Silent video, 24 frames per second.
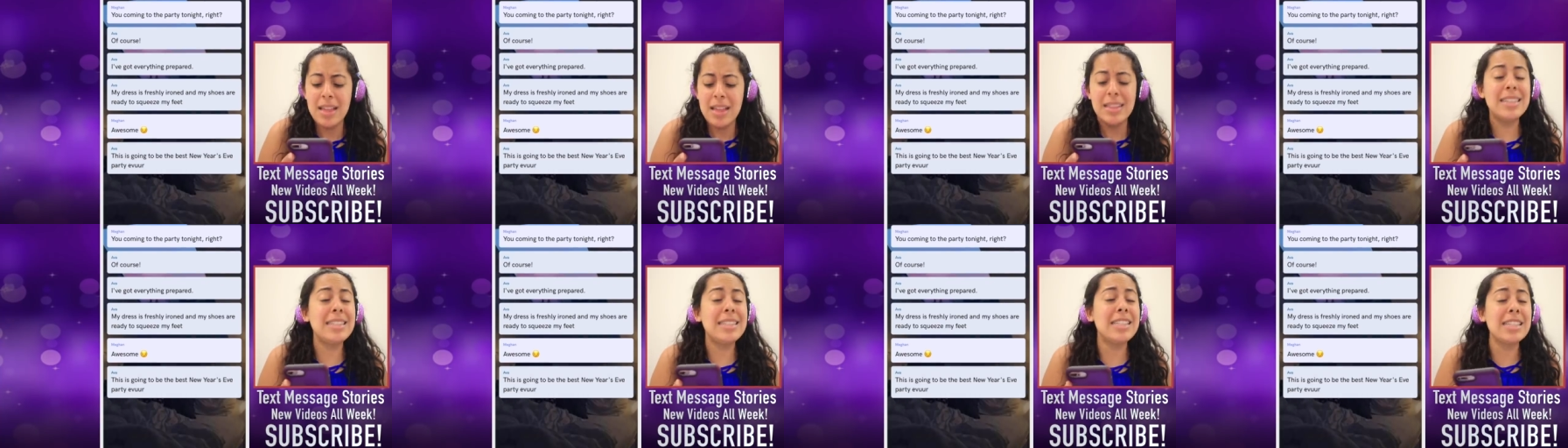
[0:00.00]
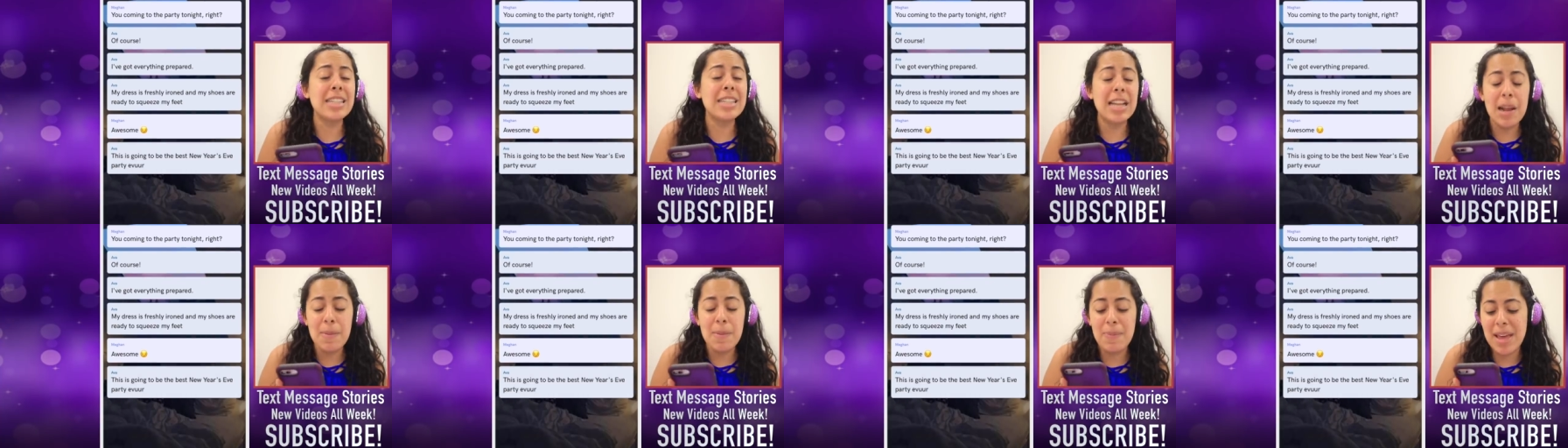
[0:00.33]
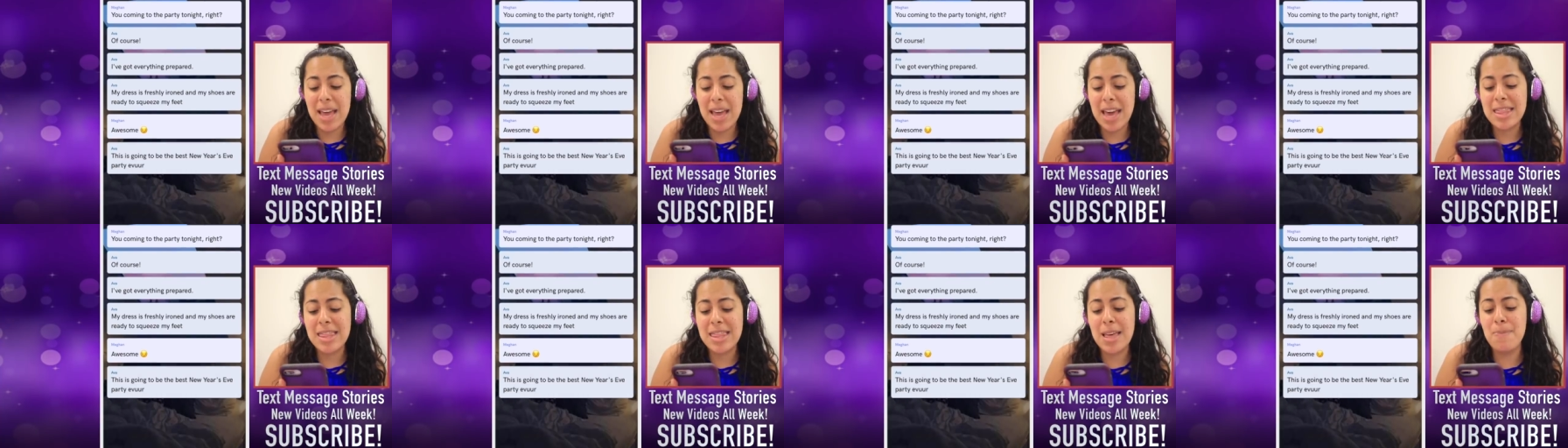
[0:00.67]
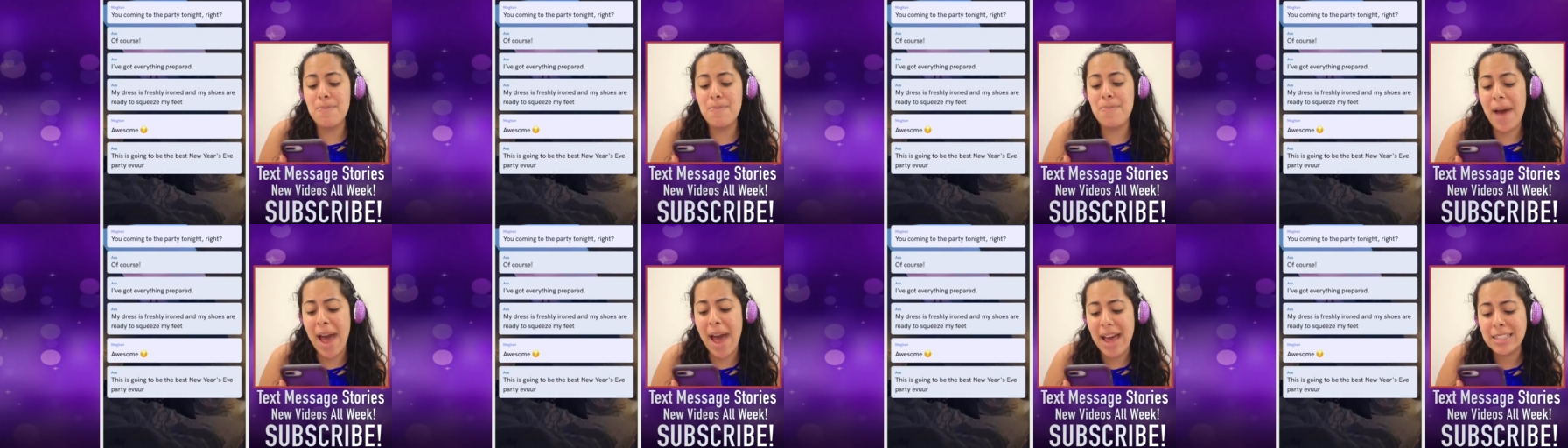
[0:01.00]
This is gonna be
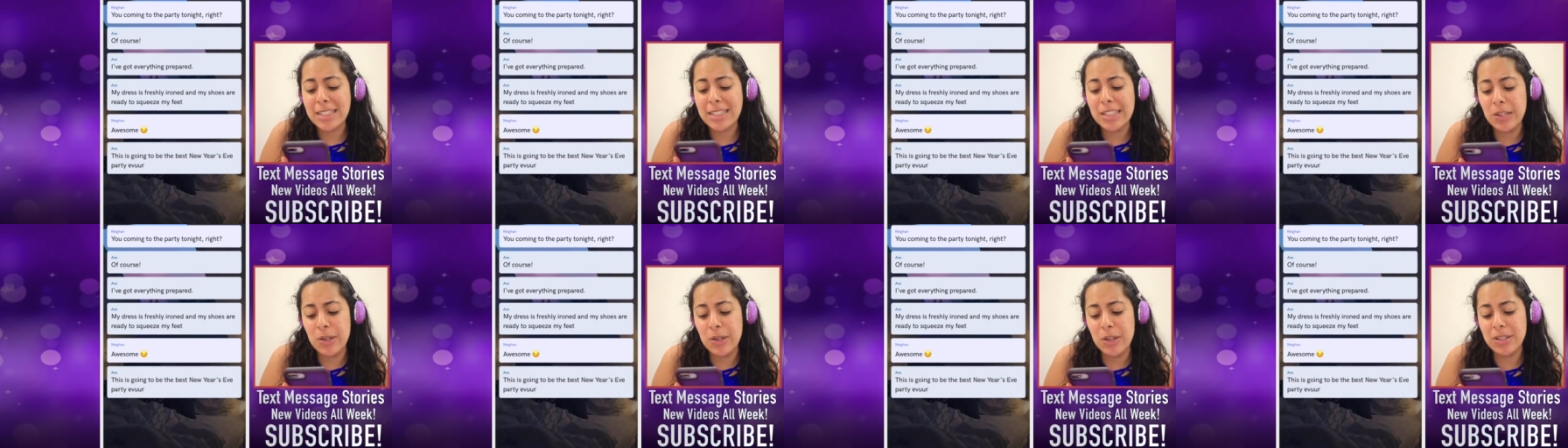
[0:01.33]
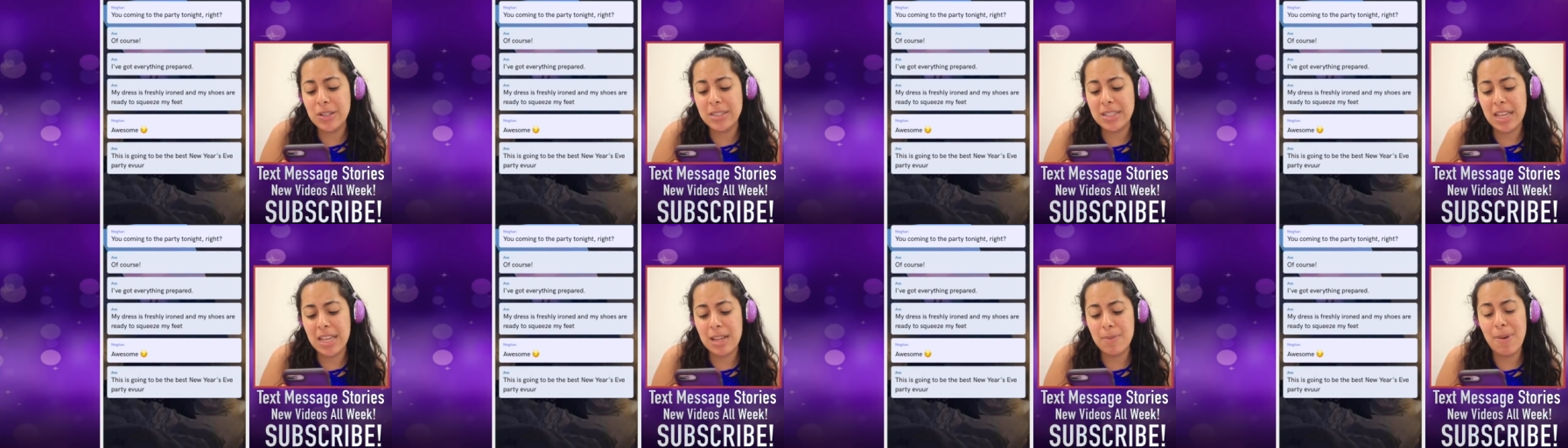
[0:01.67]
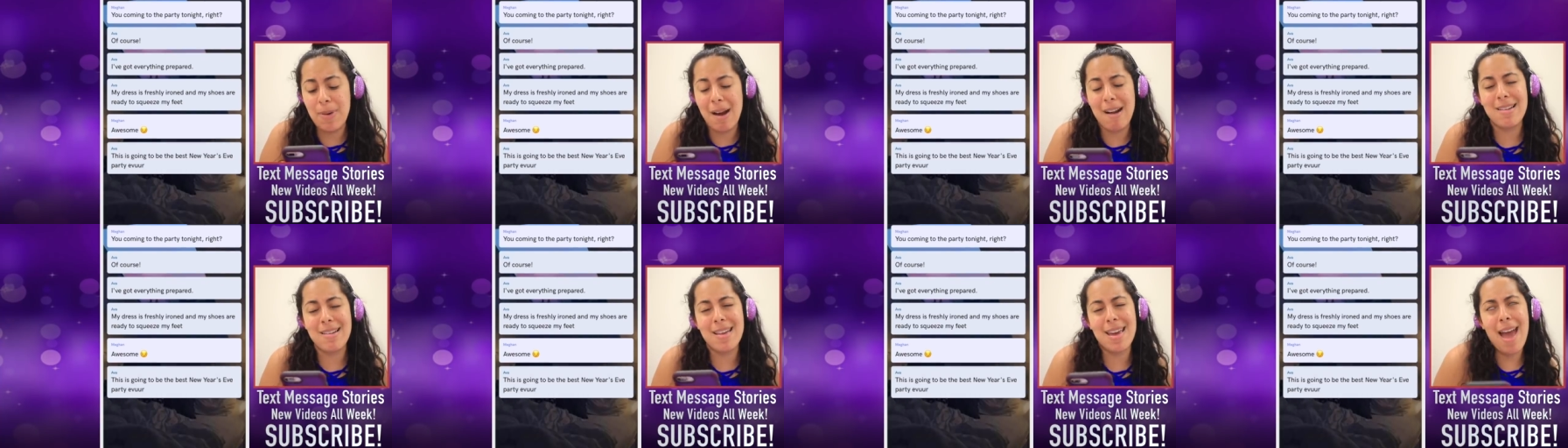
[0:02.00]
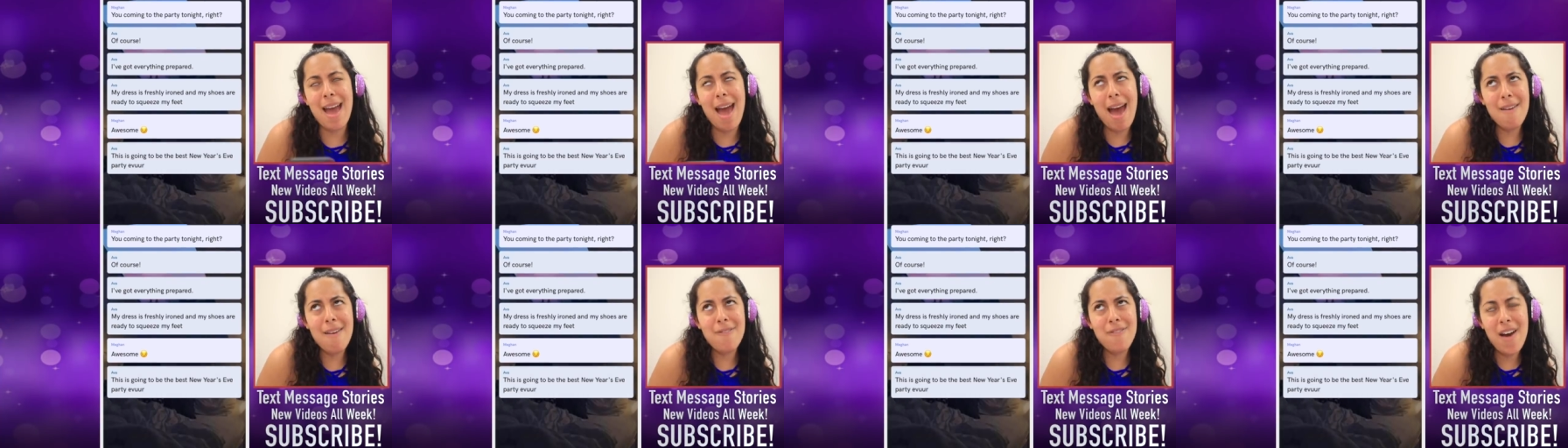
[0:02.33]
the best New Year's Eve party
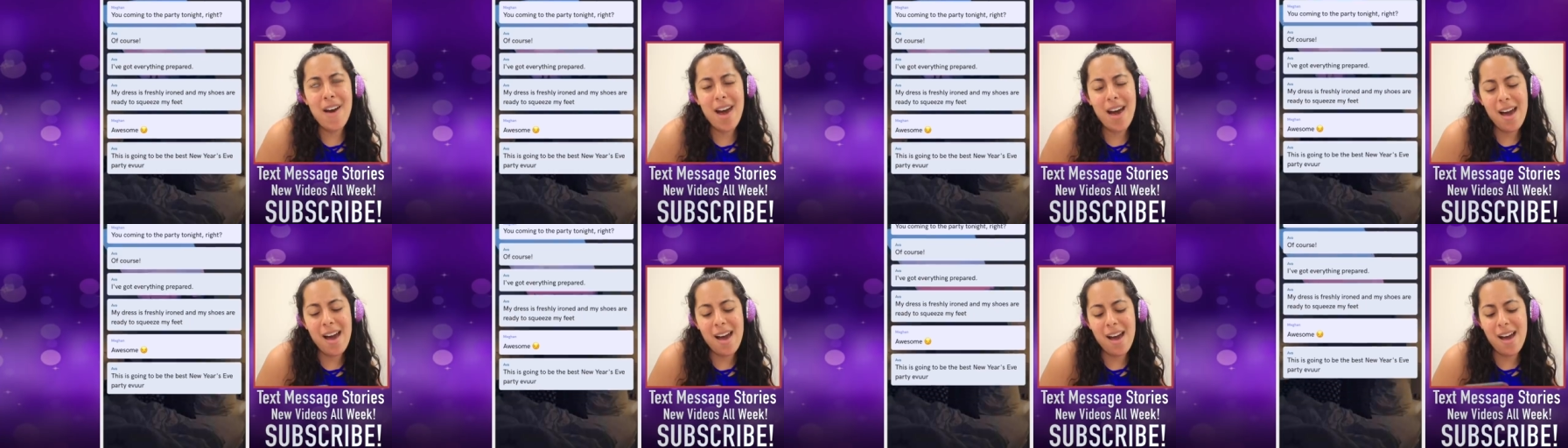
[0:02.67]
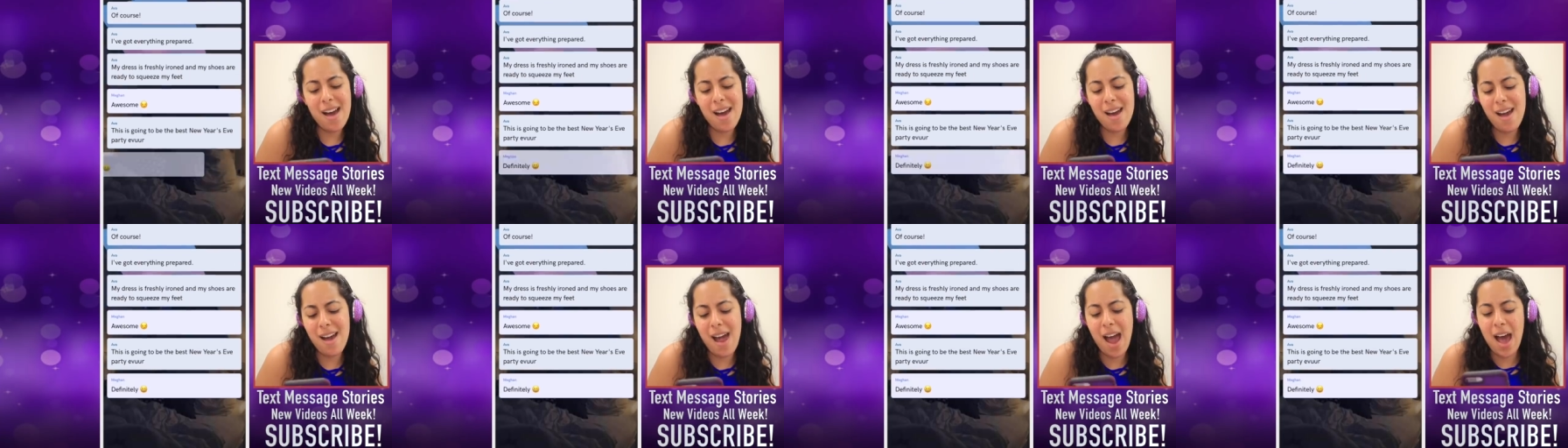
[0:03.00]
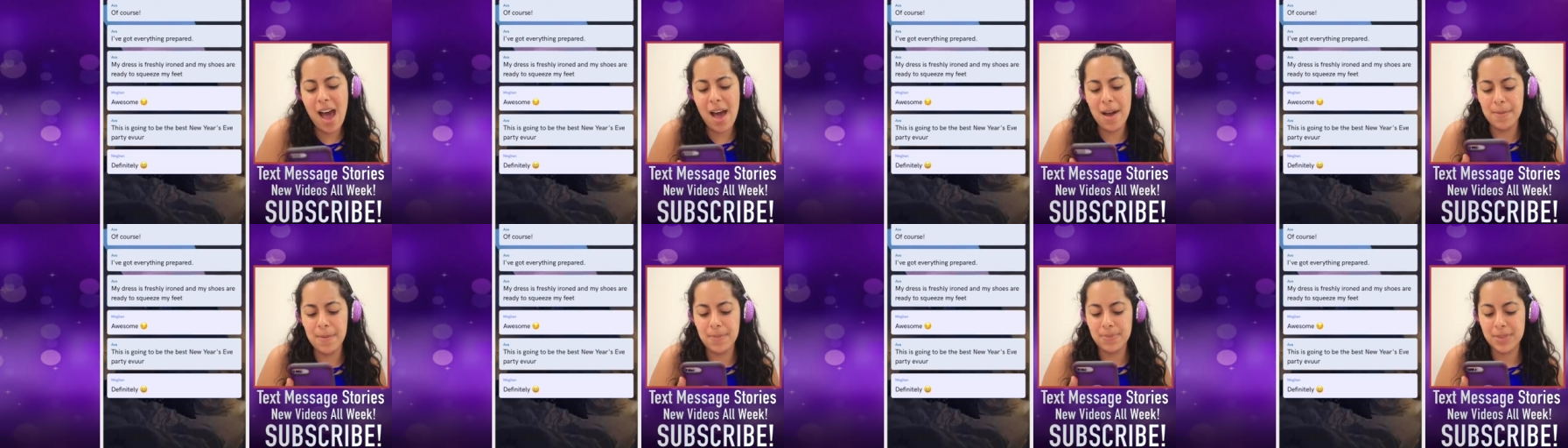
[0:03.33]
ever!